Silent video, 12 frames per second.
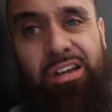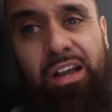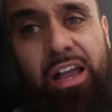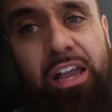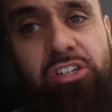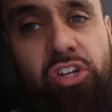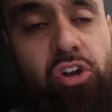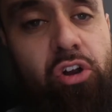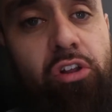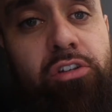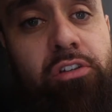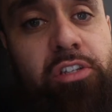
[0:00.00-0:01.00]
I actually got
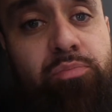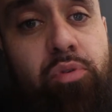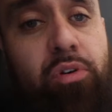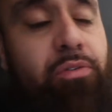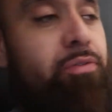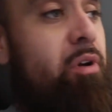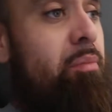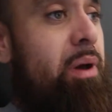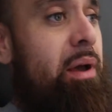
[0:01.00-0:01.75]
onto this book from